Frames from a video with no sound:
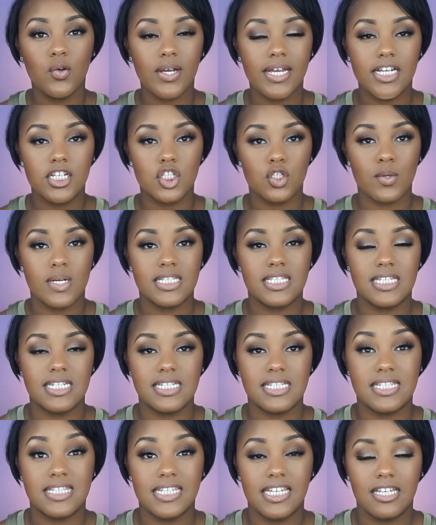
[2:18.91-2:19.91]
you're interested
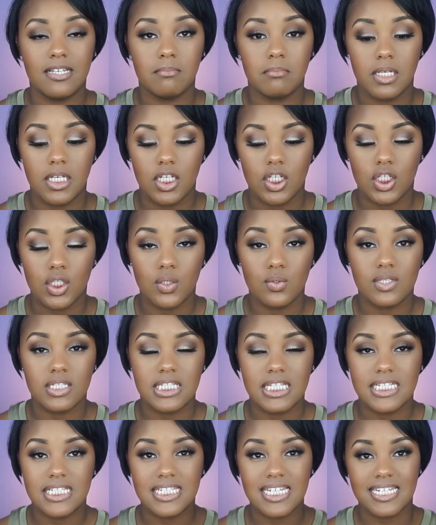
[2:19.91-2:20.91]
in seeing me use
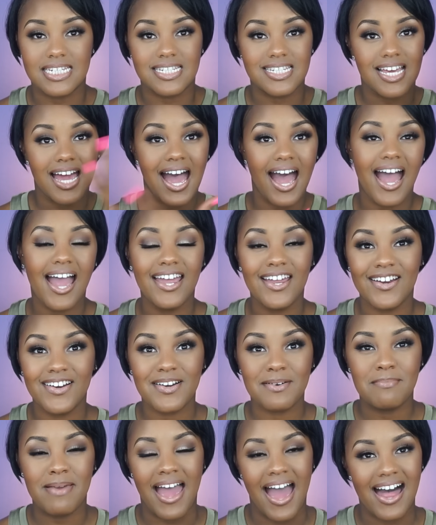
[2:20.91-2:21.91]
this
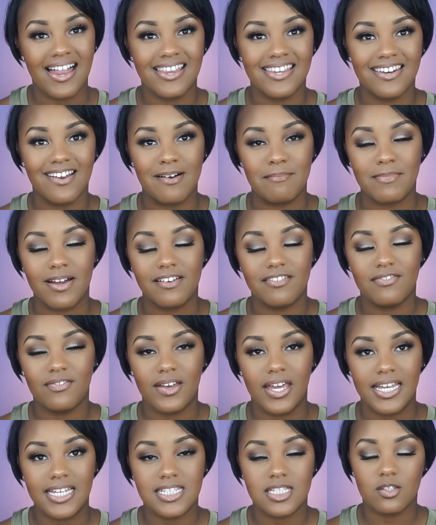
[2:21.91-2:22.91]
entire palette on my
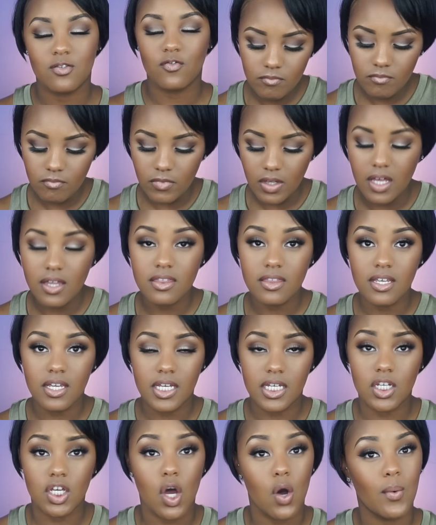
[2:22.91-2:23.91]
face,
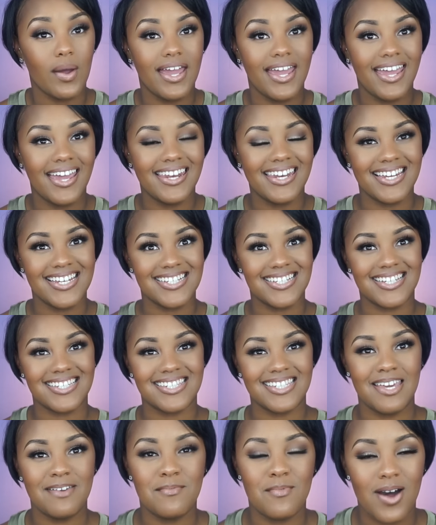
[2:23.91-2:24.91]
then go ahead and
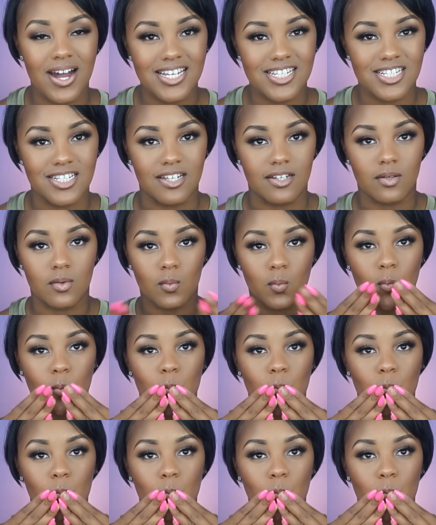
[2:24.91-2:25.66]
just keep watching.